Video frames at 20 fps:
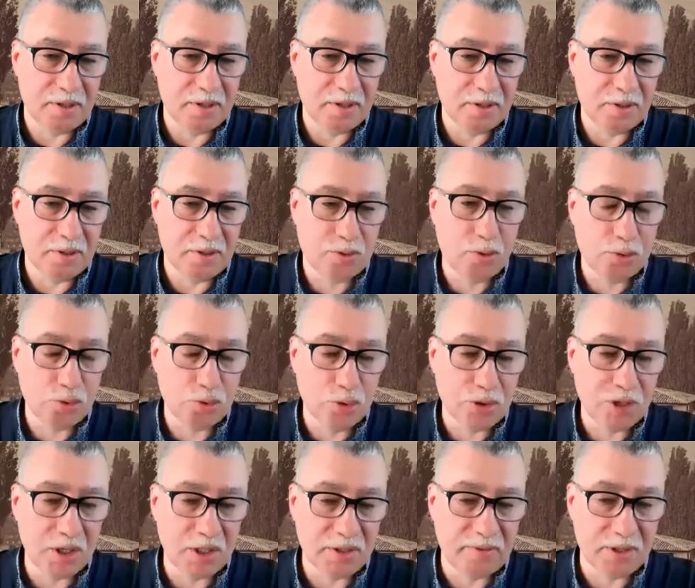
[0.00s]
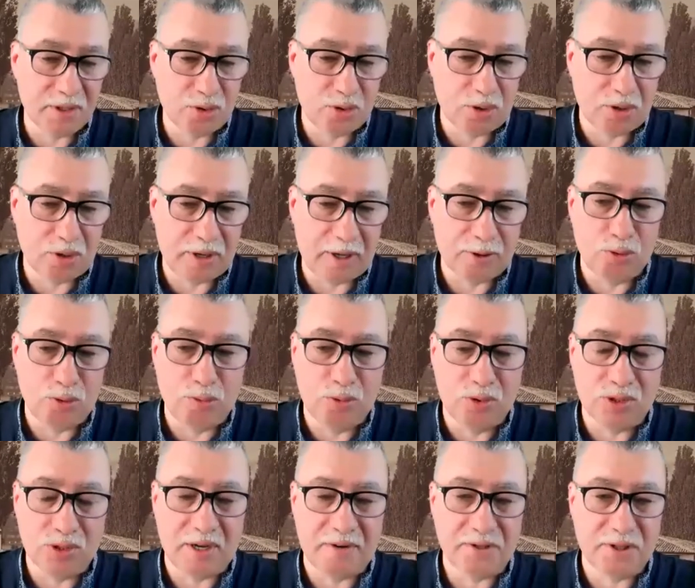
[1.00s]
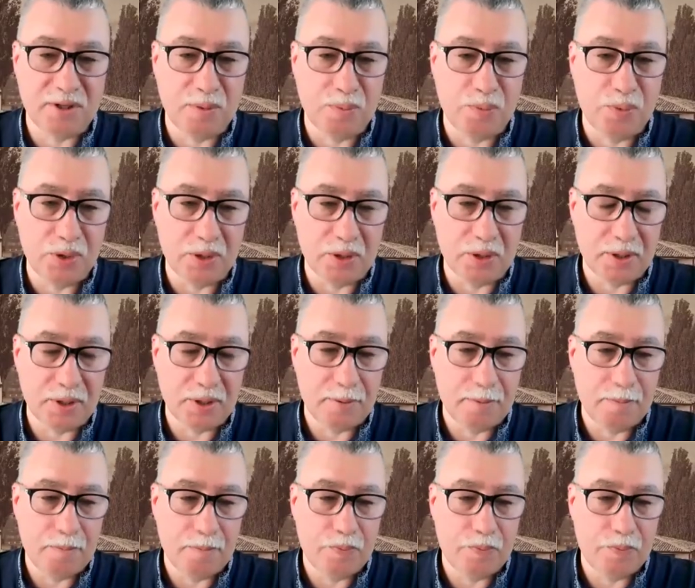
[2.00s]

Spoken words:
I believe the cultural connection has always been there.